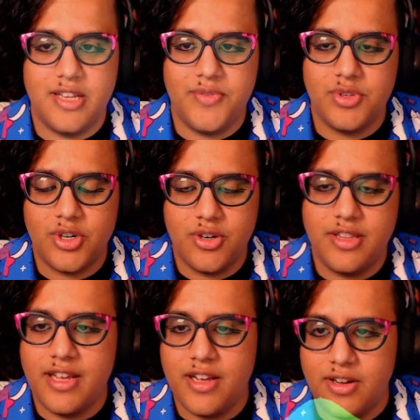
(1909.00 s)
if you turn
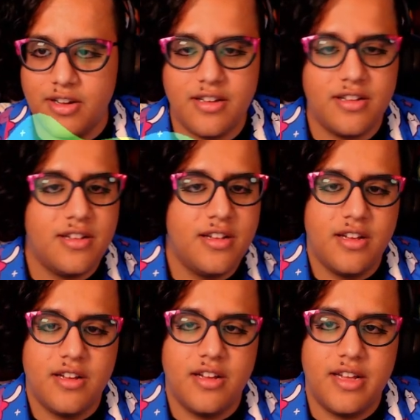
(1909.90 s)
that on,
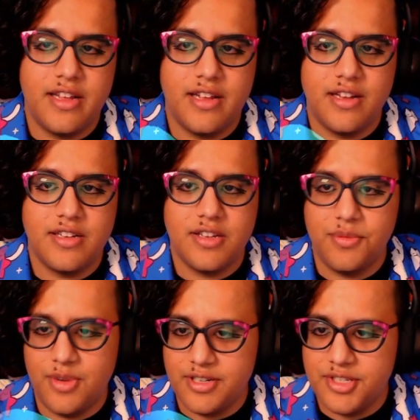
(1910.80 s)
and
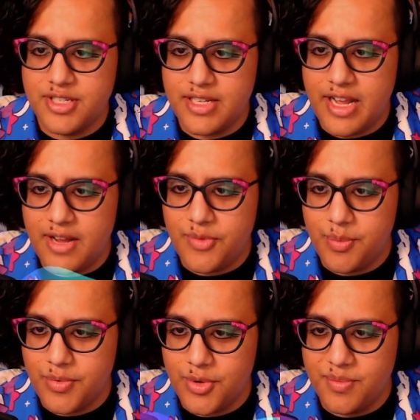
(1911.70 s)
I'll just have the
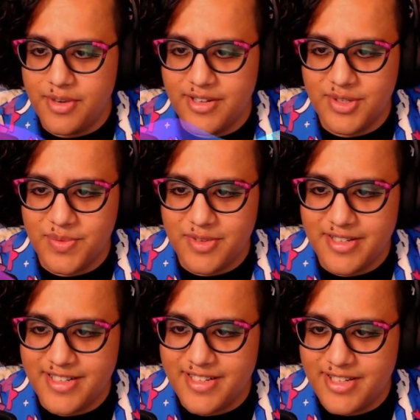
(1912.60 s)
pronouns
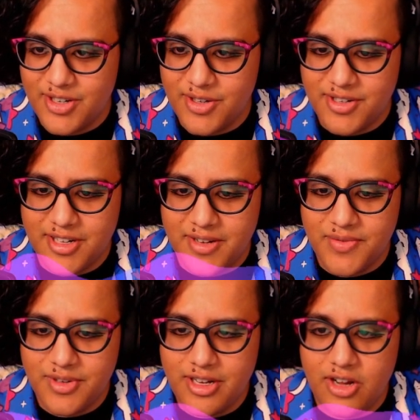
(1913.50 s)
one turned off
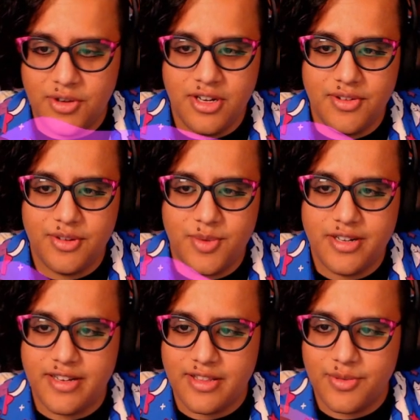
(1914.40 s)
for now. Oh no, they're
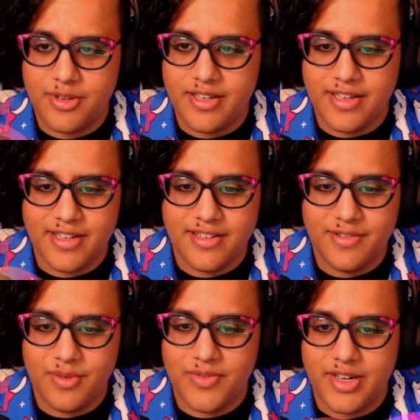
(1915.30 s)
working again.
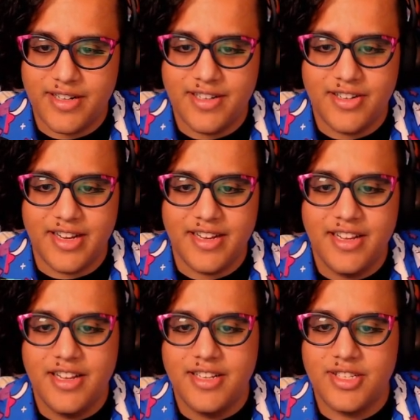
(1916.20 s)
We're fine. Okay,
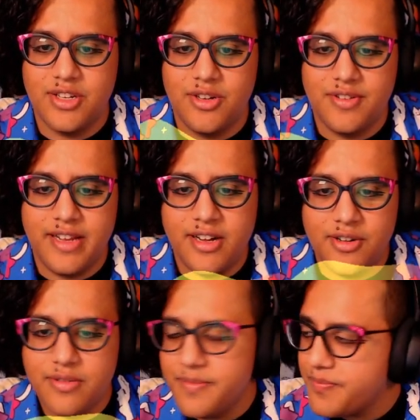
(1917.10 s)
so
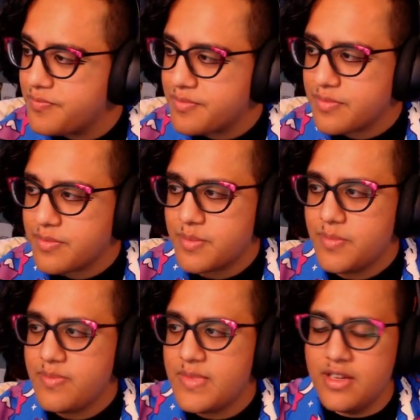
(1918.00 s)
now,
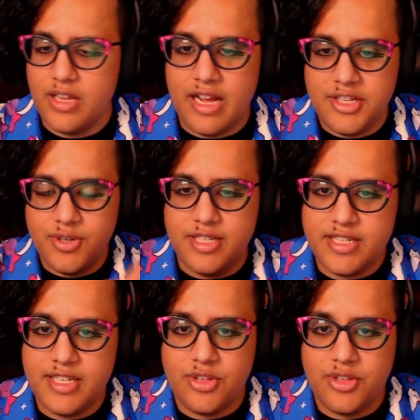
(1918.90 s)
as you can see,